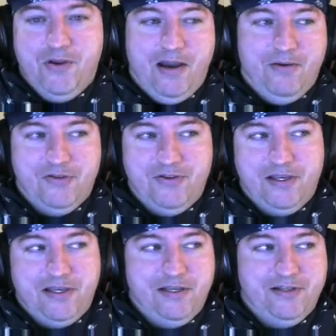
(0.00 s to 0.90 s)
I was
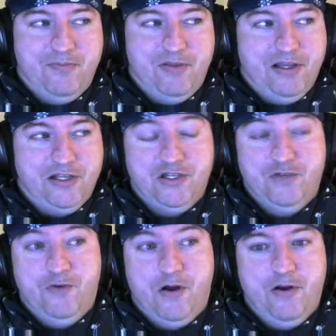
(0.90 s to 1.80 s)
thinking something like
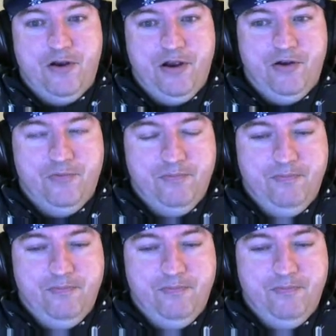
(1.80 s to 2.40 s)
Safari or,